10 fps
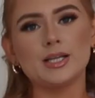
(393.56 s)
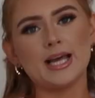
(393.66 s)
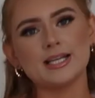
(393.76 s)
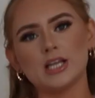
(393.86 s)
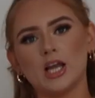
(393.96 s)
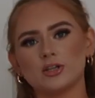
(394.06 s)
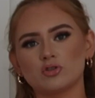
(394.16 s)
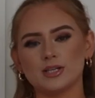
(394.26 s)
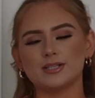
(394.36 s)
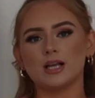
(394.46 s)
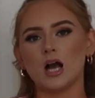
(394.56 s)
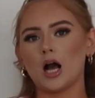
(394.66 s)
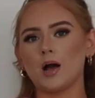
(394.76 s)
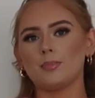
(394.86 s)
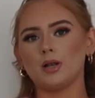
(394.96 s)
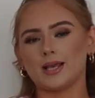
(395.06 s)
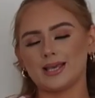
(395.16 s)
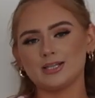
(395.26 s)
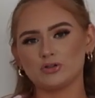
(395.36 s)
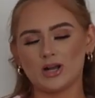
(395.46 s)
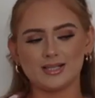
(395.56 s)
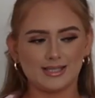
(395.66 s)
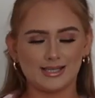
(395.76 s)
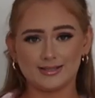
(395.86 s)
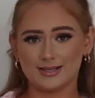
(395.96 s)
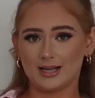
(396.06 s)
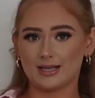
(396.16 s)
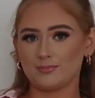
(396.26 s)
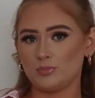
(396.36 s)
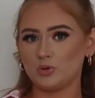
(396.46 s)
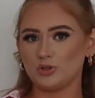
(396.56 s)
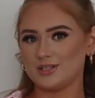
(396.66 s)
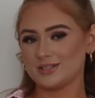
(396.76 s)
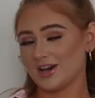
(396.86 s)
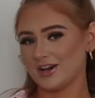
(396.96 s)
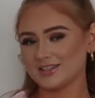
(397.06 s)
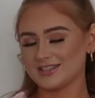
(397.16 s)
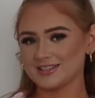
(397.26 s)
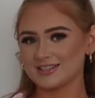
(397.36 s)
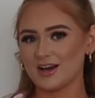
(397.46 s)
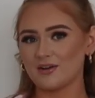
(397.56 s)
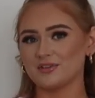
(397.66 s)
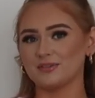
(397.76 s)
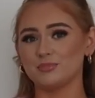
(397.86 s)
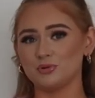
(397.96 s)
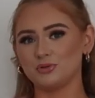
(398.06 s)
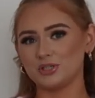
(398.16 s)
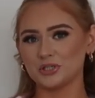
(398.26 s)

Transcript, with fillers: I tend to like dressing up, like in dresses and like bougie skirts and stuff and bougie